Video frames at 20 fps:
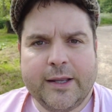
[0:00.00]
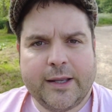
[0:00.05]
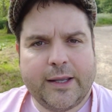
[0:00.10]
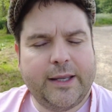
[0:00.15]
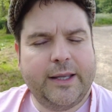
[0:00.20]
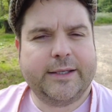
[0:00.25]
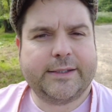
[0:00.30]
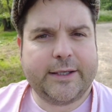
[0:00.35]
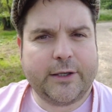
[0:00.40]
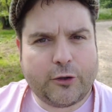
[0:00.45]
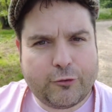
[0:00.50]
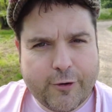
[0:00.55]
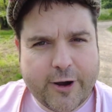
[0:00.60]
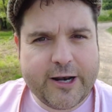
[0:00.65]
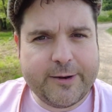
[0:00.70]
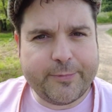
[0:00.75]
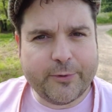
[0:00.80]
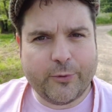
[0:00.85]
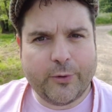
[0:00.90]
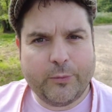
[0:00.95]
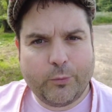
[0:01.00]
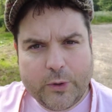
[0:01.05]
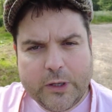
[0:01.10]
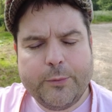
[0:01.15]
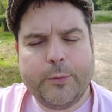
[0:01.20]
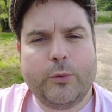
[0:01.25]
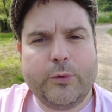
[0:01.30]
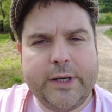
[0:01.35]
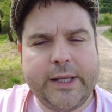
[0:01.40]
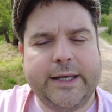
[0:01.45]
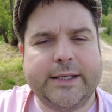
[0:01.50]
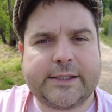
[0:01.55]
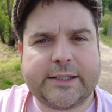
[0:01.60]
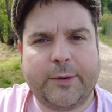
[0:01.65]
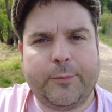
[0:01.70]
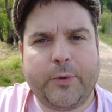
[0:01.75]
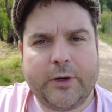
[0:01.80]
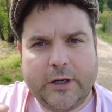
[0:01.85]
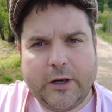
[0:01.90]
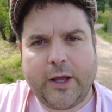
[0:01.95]
is incredible, and we will need
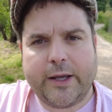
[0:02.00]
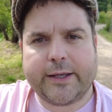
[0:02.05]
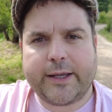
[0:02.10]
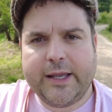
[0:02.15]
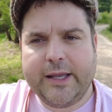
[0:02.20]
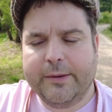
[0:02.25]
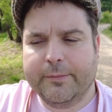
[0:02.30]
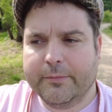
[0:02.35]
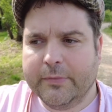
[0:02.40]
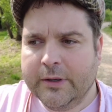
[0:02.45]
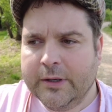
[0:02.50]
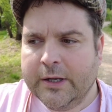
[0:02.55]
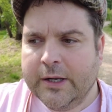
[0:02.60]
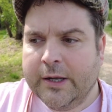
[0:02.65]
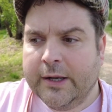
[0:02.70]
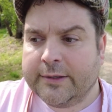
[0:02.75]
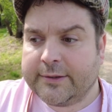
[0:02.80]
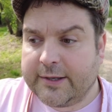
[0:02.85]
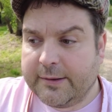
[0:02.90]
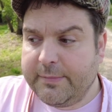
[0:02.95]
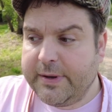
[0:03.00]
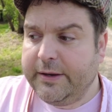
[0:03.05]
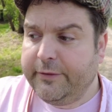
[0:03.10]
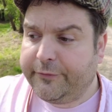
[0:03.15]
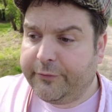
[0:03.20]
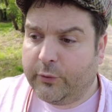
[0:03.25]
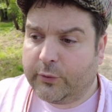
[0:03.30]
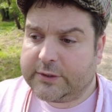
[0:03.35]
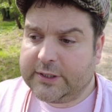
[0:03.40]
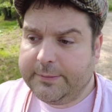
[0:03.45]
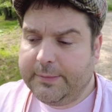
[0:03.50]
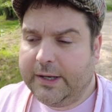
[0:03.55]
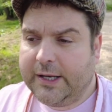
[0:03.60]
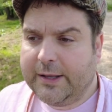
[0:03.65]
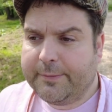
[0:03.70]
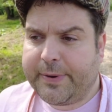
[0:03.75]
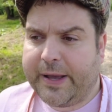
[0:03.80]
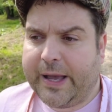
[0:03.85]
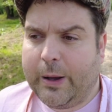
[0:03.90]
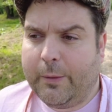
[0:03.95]
someone like him. To me, £40
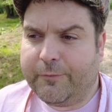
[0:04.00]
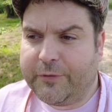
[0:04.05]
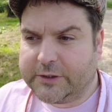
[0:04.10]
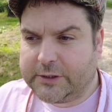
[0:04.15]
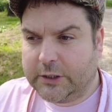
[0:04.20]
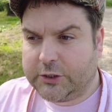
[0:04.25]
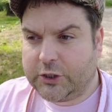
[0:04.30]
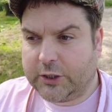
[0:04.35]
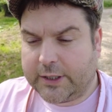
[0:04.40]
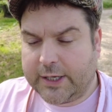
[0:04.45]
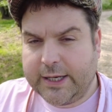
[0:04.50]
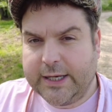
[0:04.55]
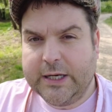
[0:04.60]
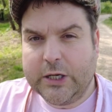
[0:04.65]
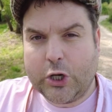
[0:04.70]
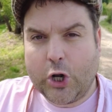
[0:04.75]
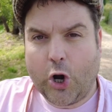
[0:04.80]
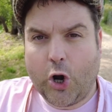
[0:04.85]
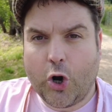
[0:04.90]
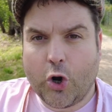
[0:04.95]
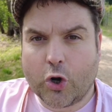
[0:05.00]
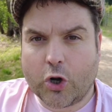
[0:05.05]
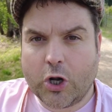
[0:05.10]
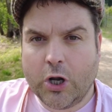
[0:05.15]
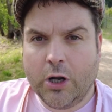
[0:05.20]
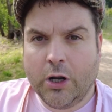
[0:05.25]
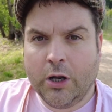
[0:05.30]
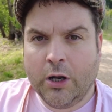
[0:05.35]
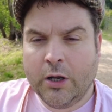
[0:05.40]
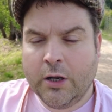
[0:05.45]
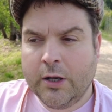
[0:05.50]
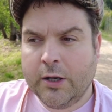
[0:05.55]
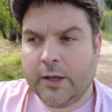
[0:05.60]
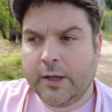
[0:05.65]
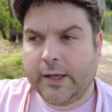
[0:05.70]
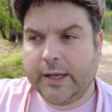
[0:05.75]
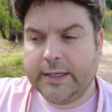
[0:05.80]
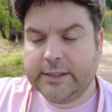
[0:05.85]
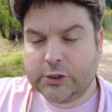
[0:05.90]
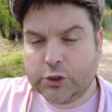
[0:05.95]
million for such a key cog
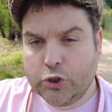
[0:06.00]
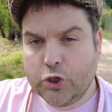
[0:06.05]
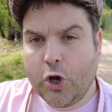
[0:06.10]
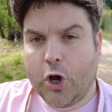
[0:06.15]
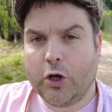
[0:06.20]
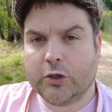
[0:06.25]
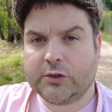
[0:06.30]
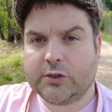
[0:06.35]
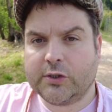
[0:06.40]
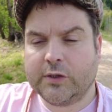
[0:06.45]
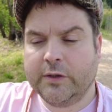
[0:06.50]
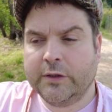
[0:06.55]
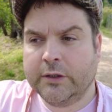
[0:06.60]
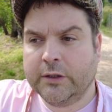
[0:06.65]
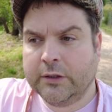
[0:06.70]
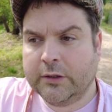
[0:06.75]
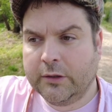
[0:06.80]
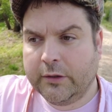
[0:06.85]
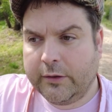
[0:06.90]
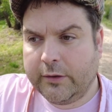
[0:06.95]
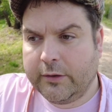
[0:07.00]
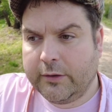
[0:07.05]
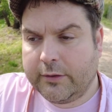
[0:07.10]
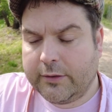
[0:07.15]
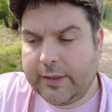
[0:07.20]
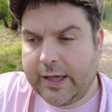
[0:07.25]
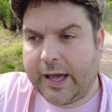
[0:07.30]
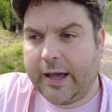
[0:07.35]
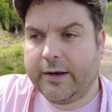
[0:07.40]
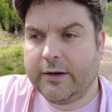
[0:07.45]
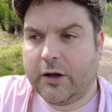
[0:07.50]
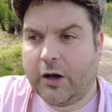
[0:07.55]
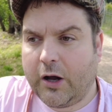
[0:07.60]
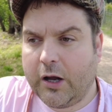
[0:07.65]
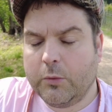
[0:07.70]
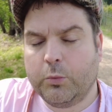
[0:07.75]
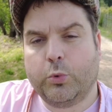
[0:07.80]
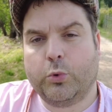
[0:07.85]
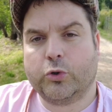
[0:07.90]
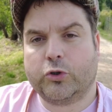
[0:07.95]
is not that
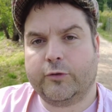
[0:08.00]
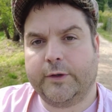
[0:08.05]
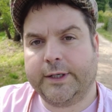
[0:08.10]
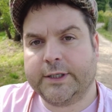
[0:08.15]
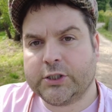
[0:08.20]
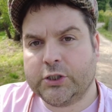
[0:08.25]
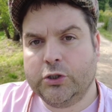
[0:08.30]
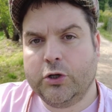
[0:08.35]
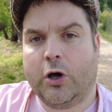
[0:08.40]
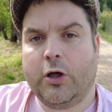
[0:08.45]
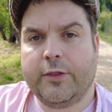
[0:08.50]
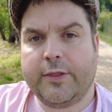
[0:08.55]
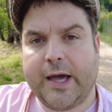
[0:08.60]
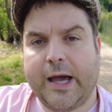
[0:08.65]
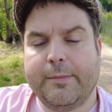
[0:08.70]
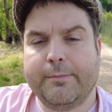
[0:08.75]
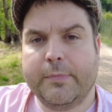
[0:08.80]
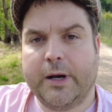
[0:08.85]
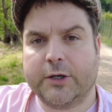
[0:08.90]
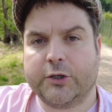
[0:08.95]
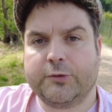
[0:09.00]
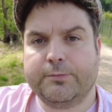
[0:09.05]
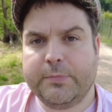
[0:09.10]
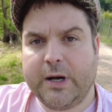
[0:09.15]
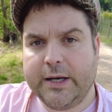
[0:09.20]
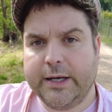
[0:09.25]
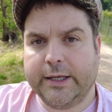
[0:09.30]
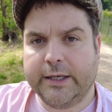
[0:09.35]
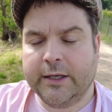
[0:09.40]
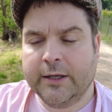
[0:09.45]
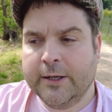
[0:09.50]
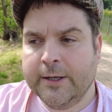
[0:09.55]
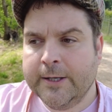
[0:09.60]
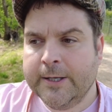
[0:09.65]
eye watering, it's not that much money.